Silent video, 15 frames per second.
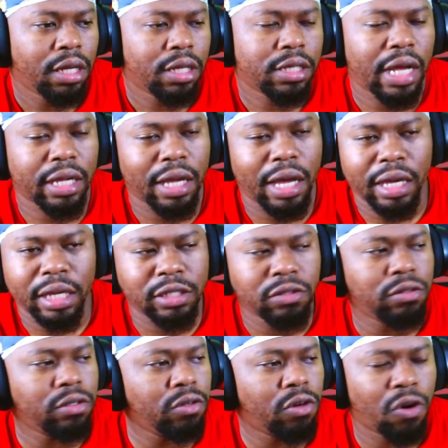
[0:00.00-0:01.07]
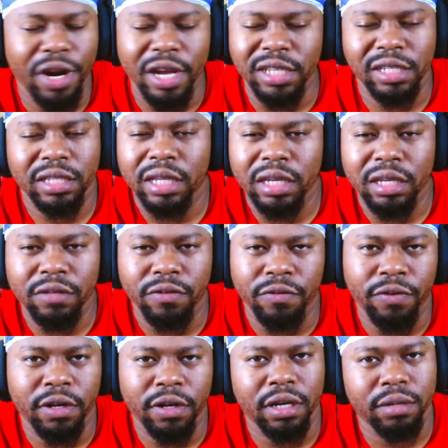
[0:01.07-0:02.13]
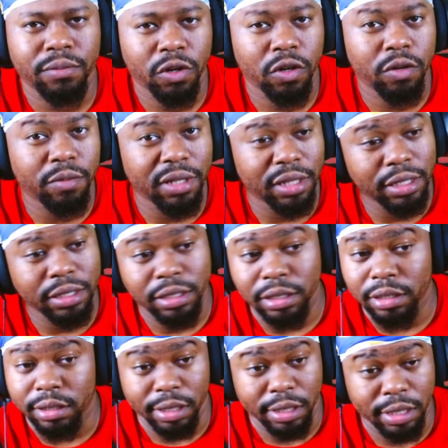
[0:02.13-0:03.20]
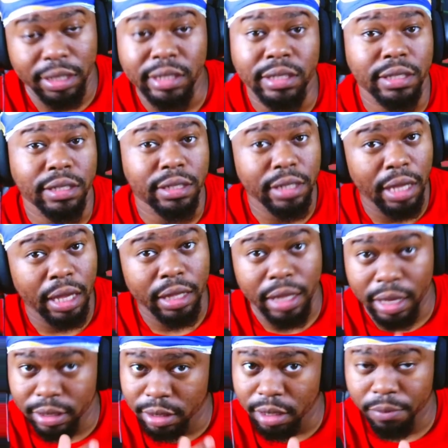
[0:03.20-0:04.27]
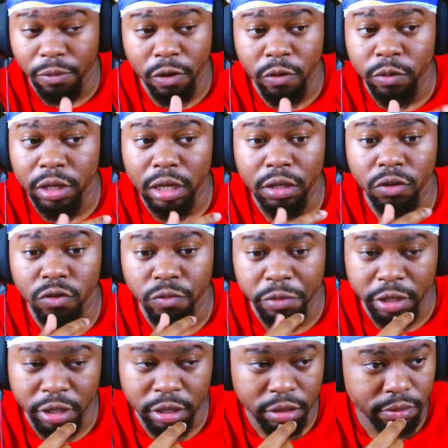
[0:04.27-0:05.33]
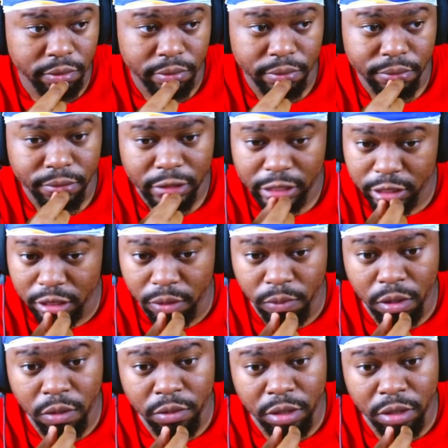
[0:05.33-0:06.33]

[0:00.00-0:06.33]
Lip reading: Like, I guess you do crazy things for fun, bro. But this is sick. That's something wrong with that dude, bro. Something wrong with